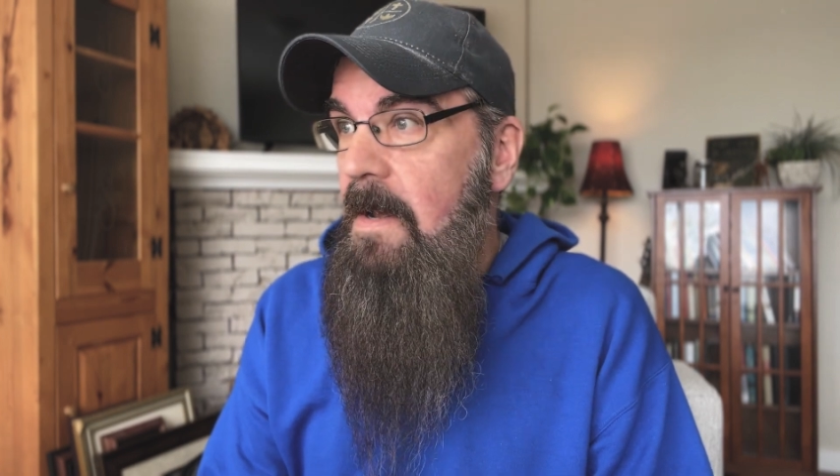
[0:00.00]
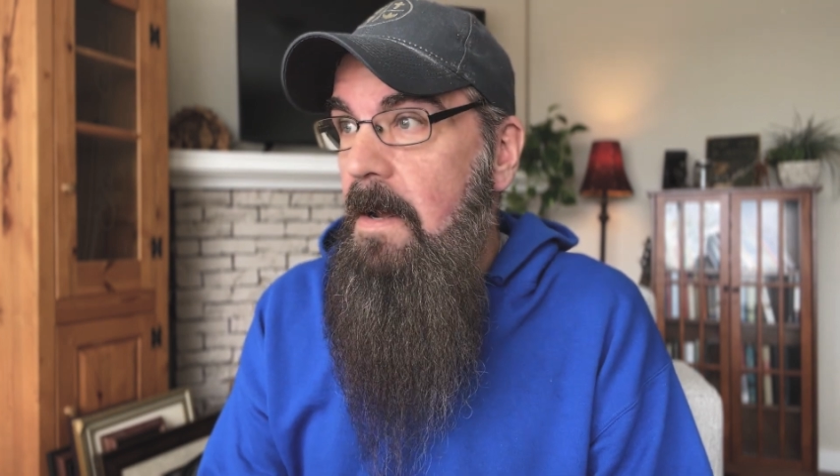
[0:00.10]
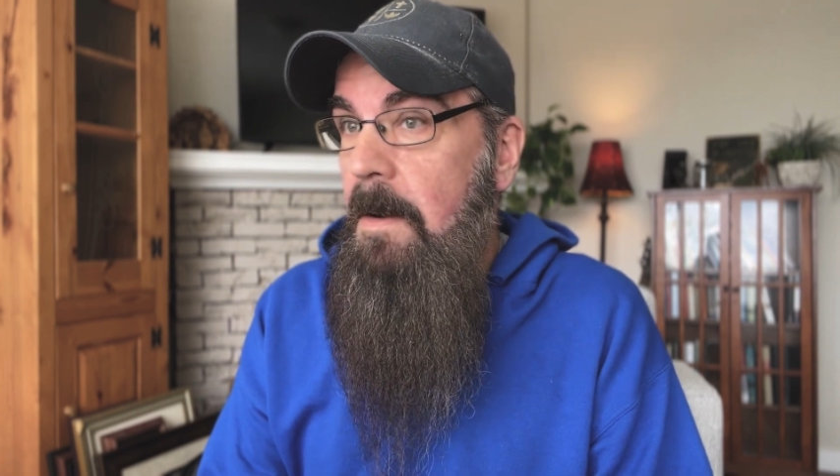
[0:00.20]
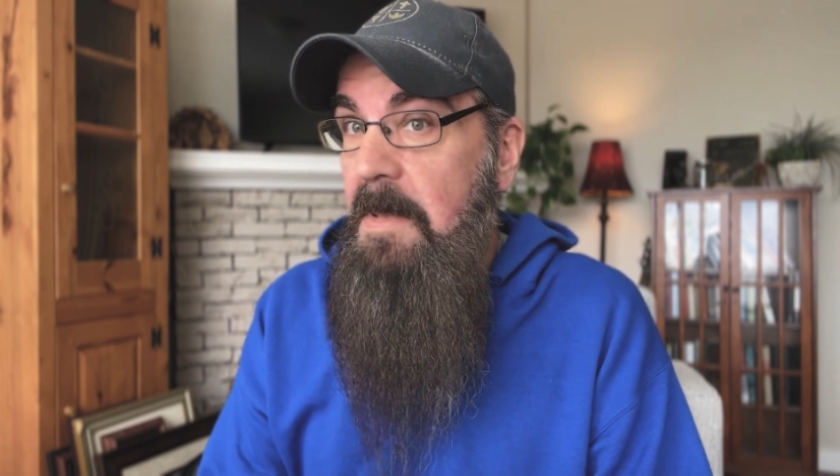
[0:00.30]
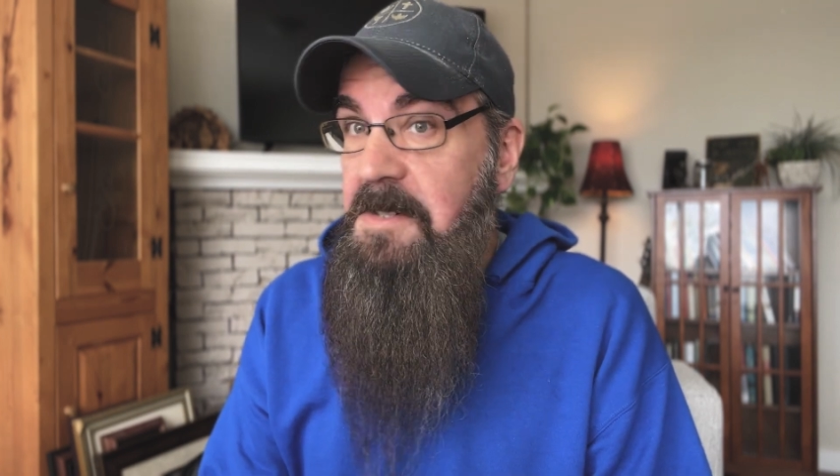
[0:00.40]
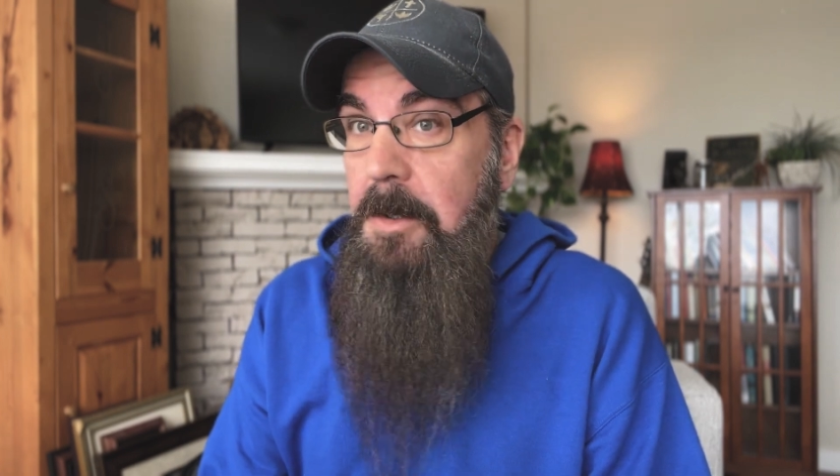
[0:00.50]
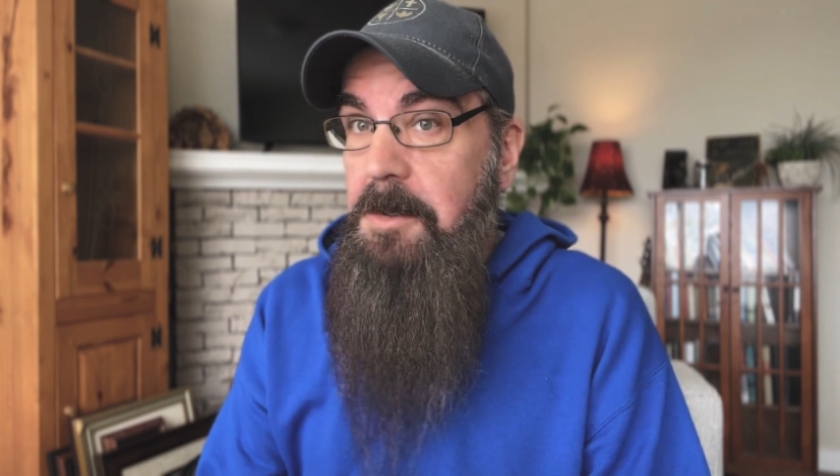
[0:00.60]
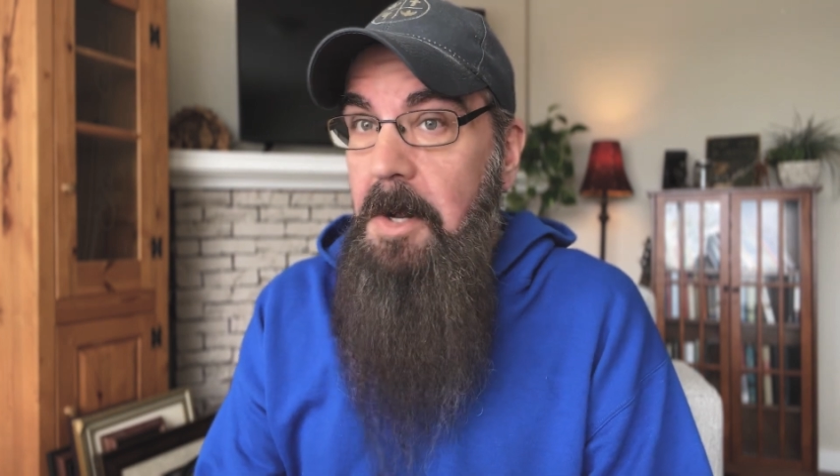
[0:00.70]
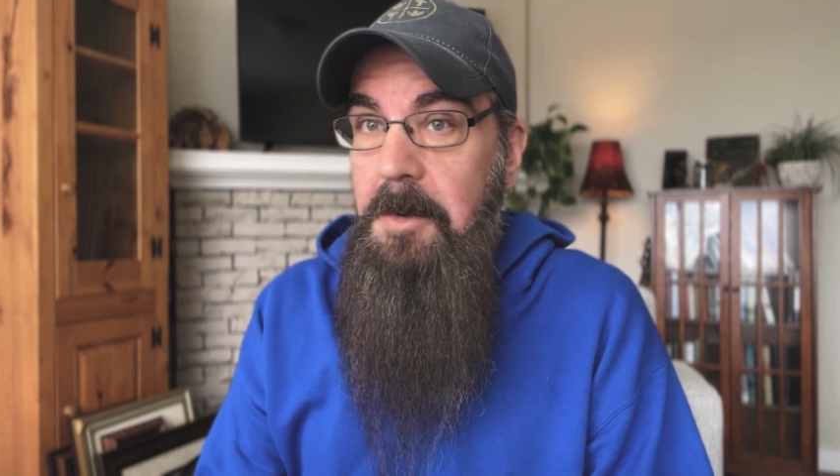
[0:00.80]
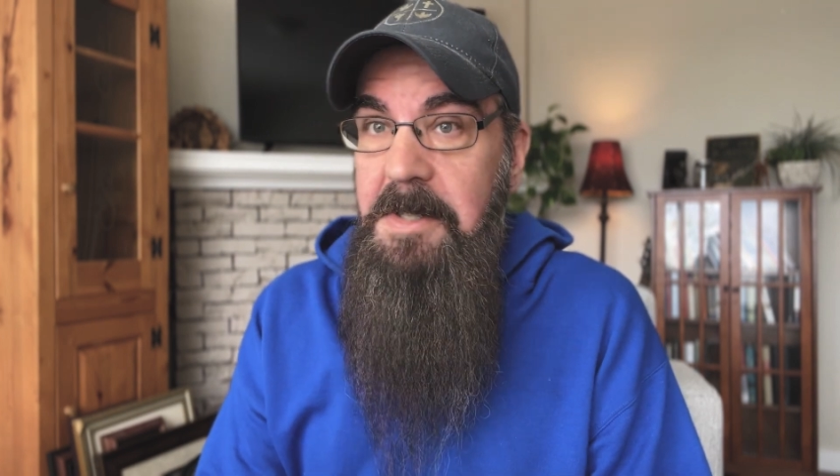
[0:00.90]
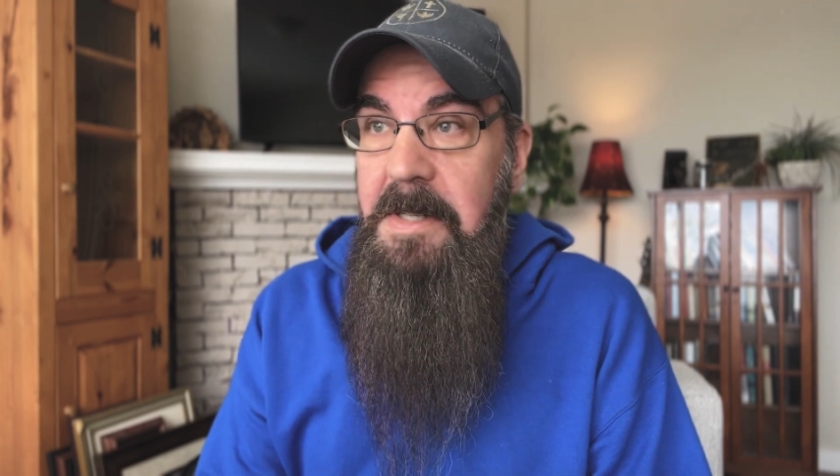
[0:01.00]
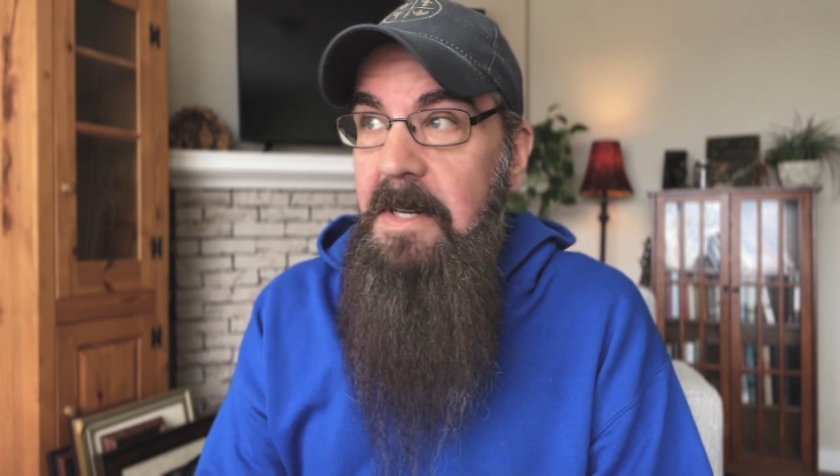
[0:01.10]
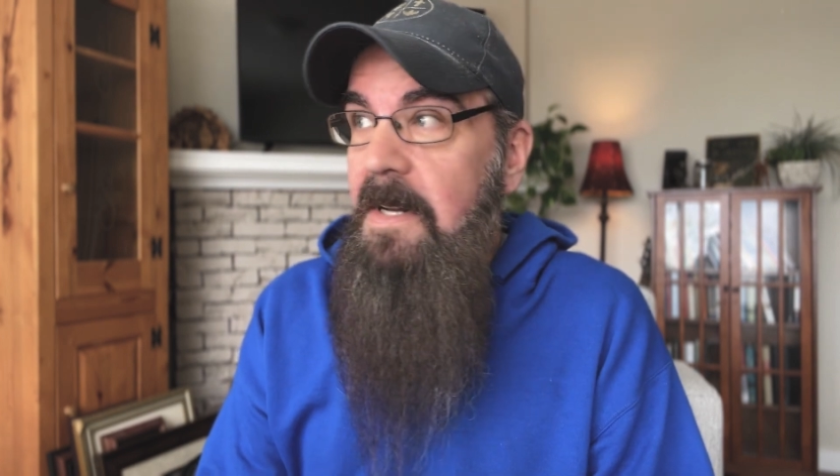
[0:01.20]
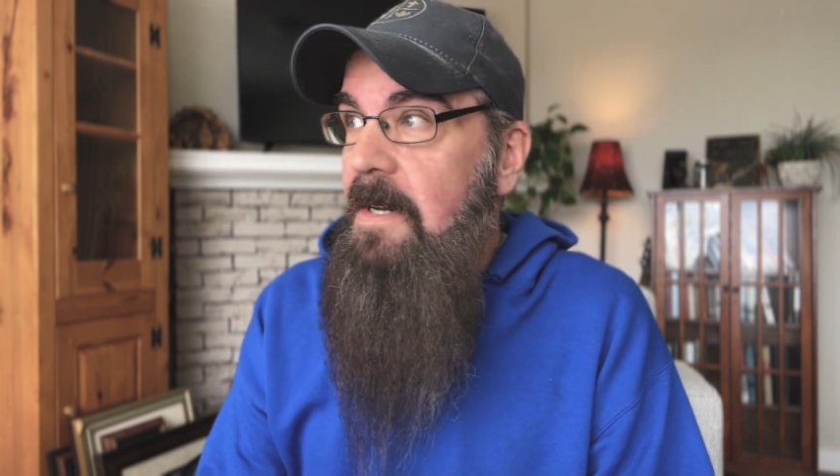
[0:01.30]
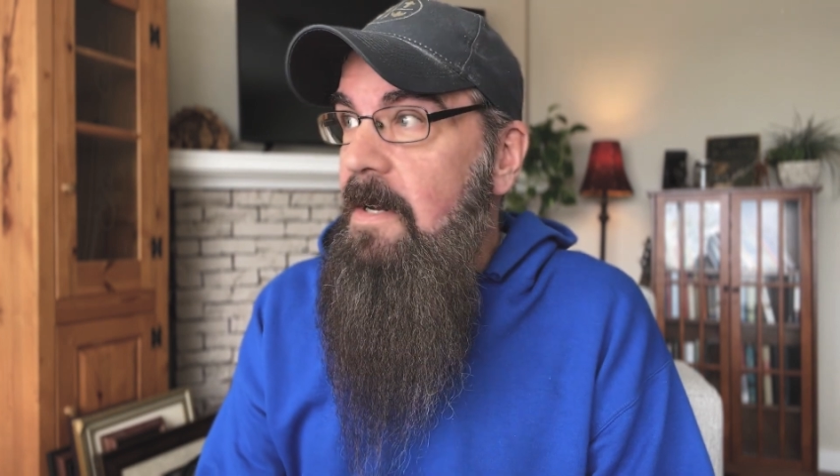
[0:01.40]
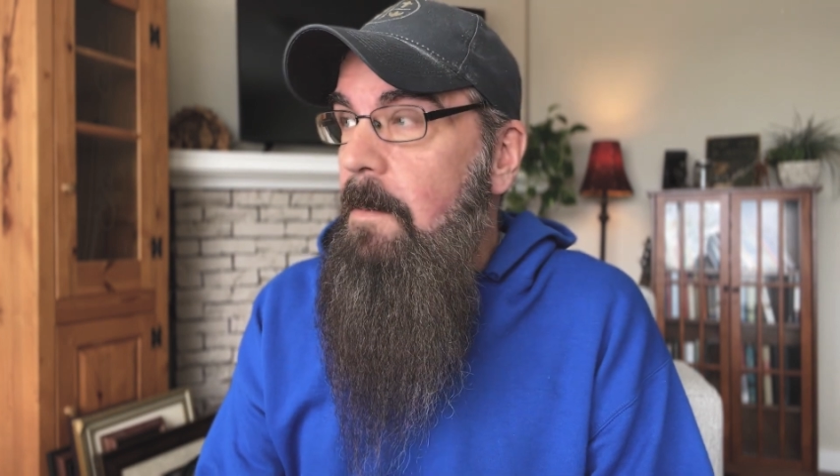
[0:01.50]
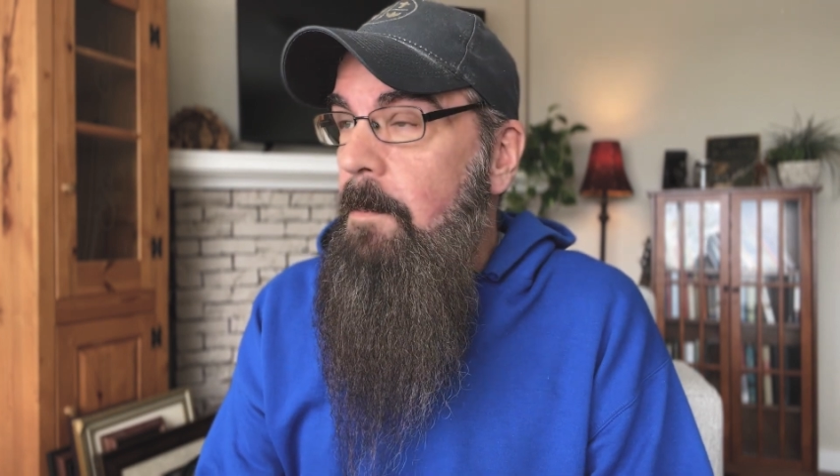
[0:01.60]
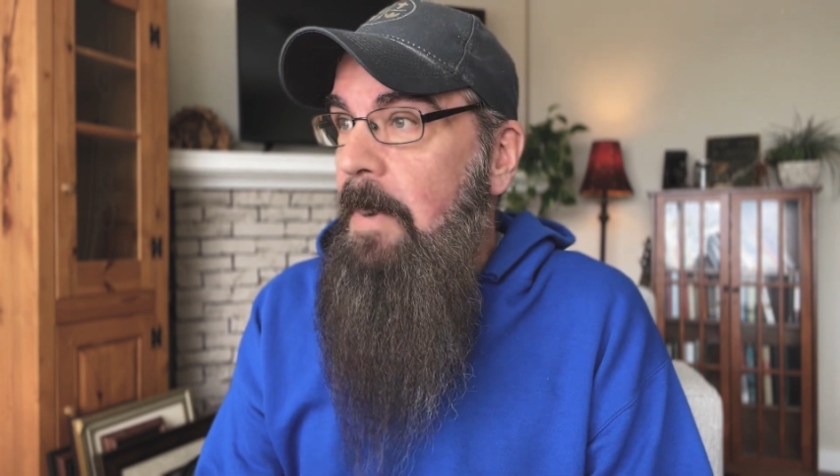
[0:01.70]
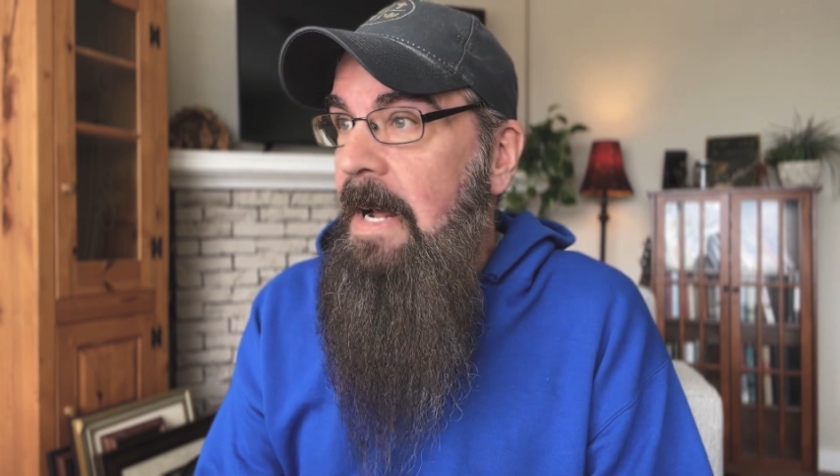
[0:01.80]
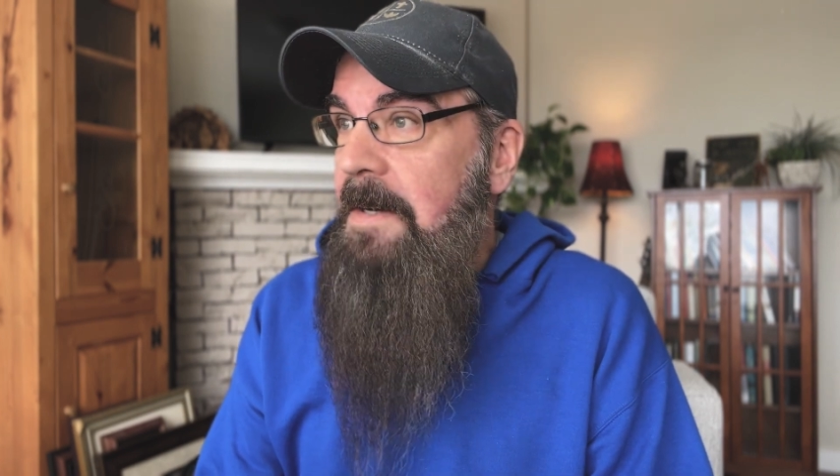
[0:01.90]
I still don't.
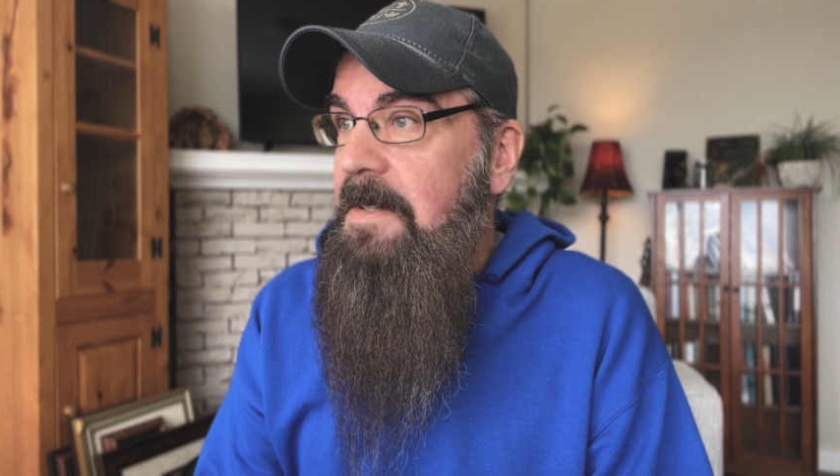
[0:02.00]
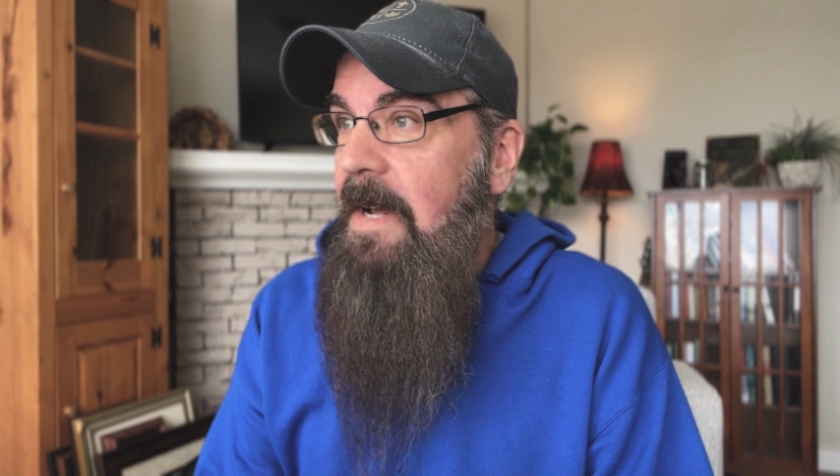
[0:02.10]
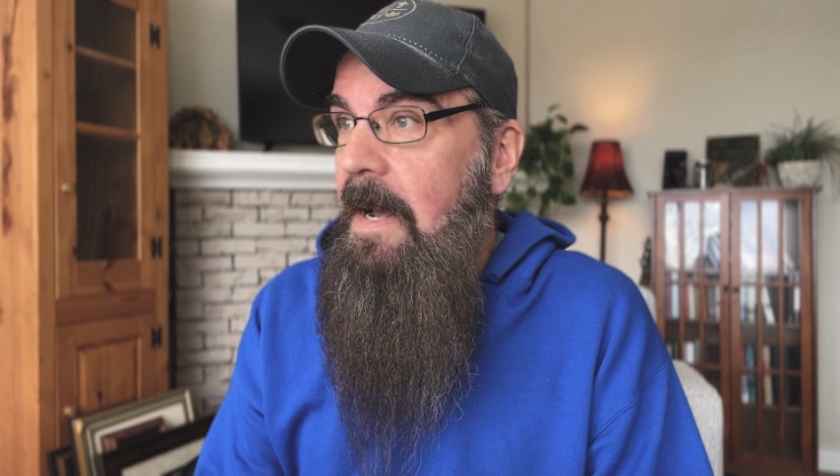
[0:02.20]
But